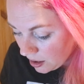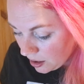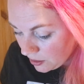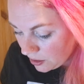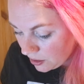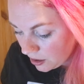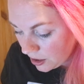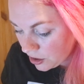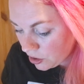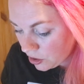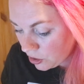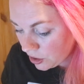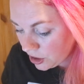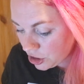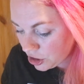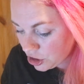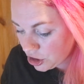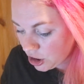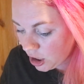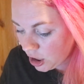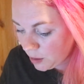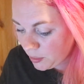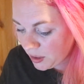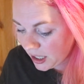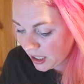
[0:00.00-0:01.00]
The iconic
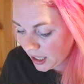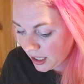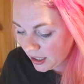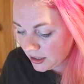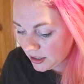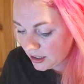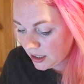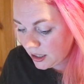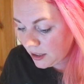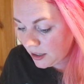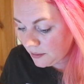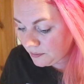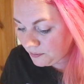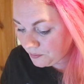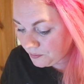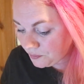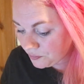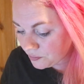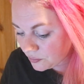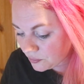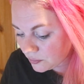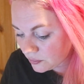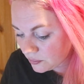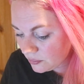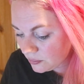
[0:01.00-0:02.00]
sherbet candy
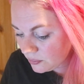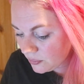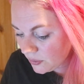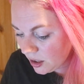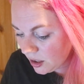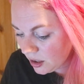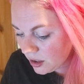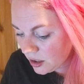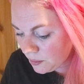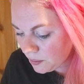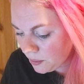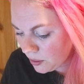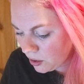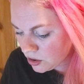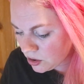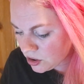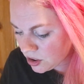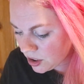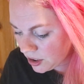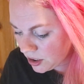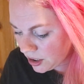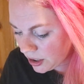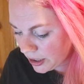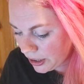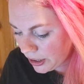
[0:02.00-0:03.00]
the box
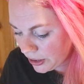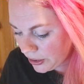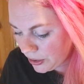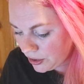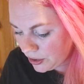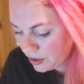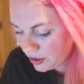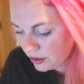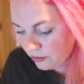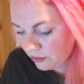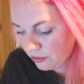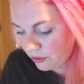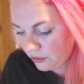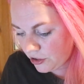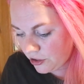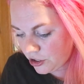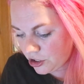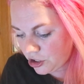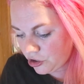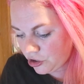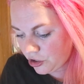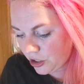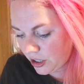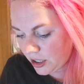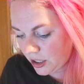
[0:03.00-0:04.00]
can include
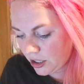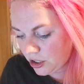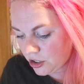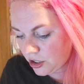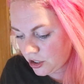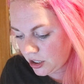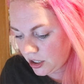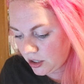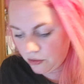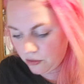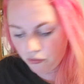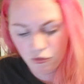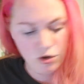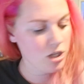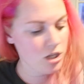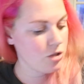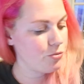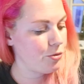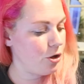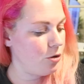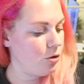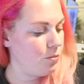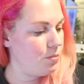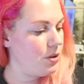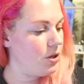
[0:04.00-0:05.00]
refreshing drink in either
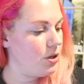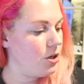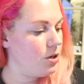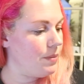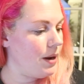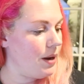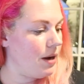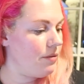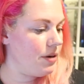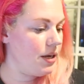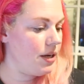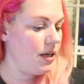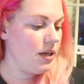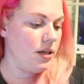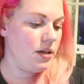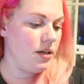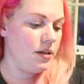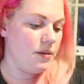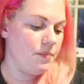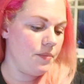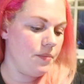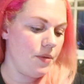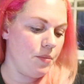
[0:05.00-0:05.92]
raspberry or blueberry.